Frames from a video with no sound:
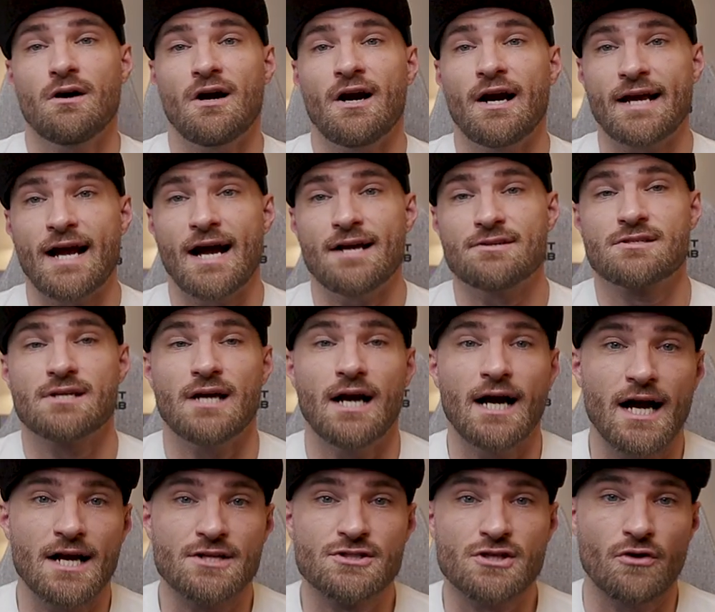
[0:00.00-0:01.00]
All right guys,
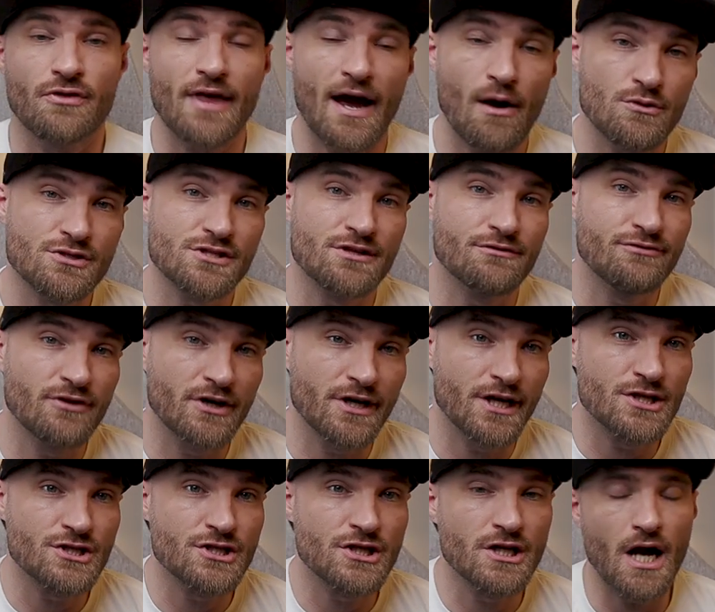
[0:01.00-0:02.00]
uh, so that was the
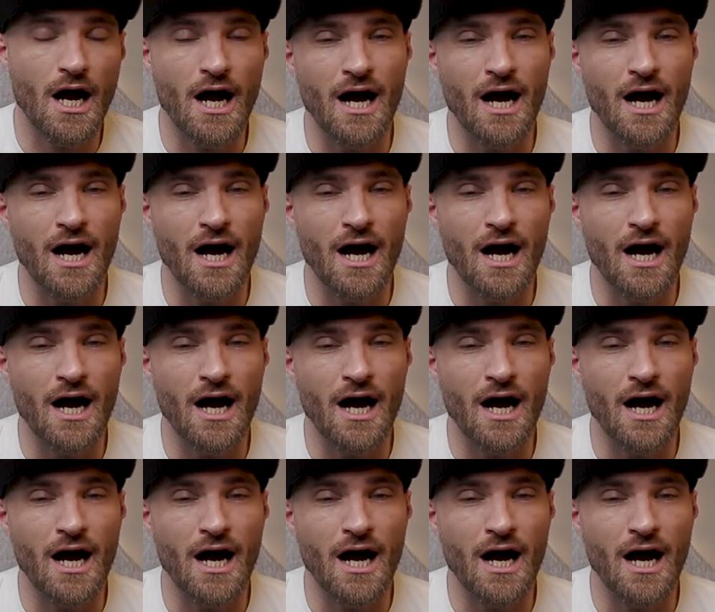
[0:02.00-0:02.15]
footage.